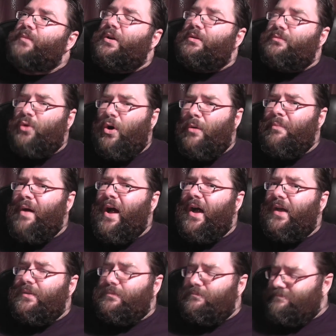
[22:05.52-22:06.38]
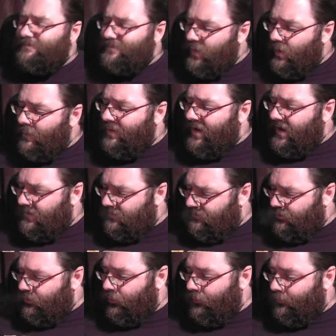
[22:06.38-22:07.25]
Not bad. Not bad
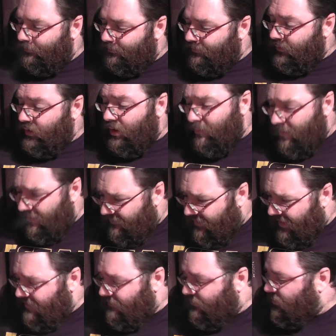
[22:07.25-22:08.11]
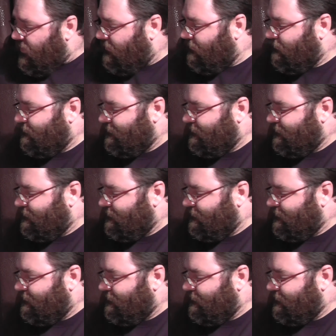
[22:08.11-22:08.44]
at all. Not my favourite.